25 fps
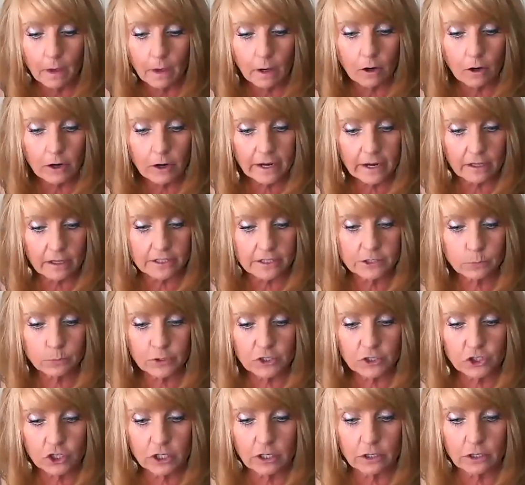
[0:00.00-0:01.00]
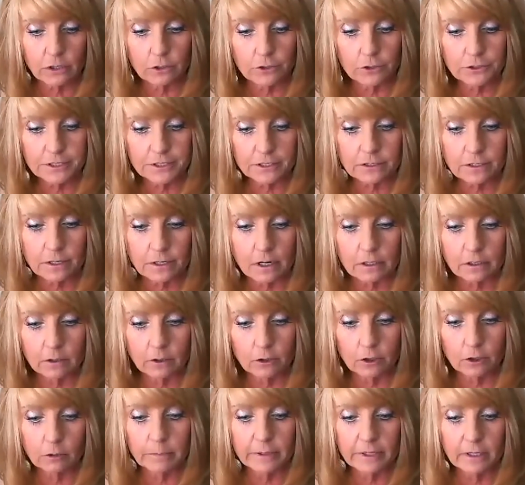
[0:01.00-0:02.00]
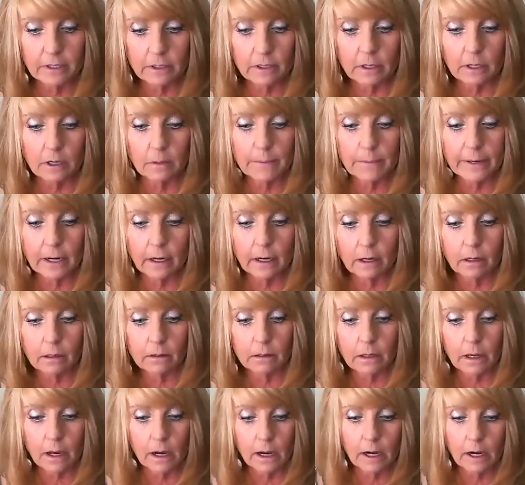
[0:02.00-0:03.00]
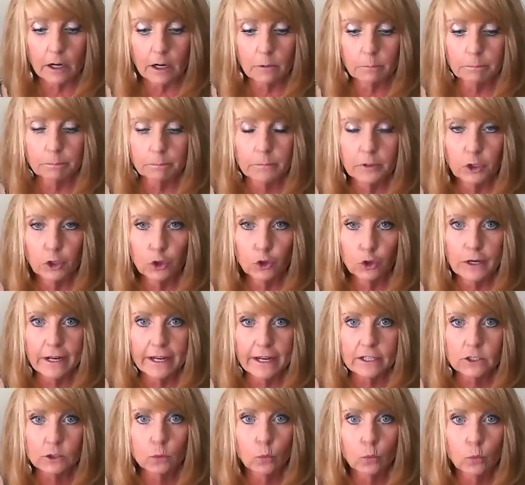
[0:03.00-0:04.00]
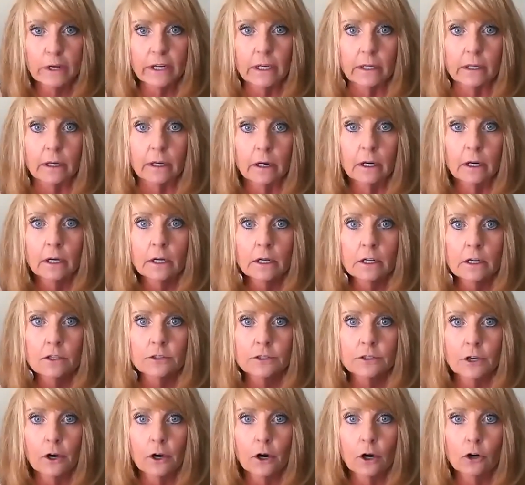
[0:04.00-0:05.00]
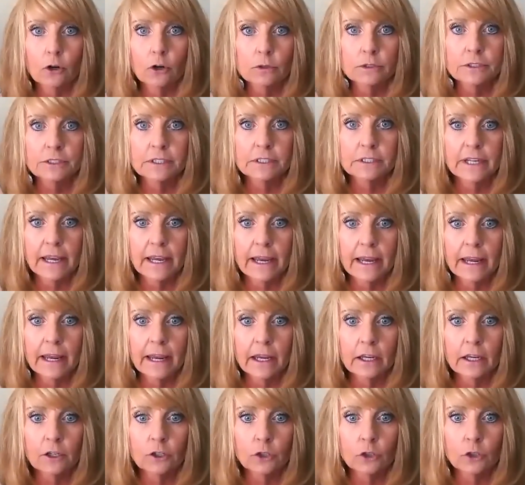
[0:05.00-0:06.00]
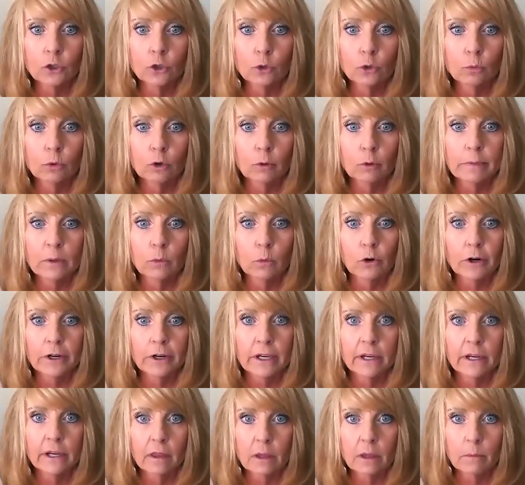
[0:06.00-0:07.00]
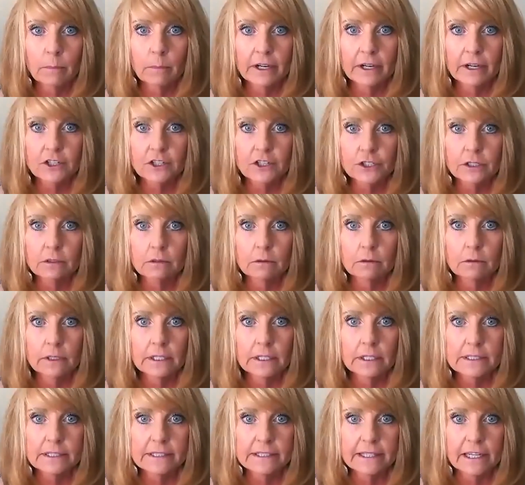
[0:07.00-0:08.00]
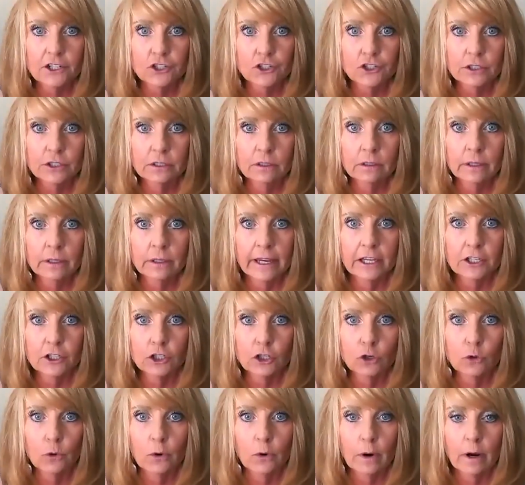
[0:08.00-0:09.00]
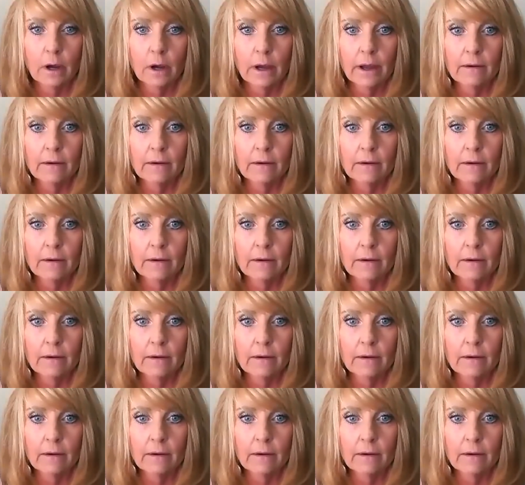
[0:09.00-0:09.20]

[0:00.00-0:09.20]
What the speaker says: Okay, let's switch gears and talk a little bit about your next week. So today you will be working on the budget in session, and you will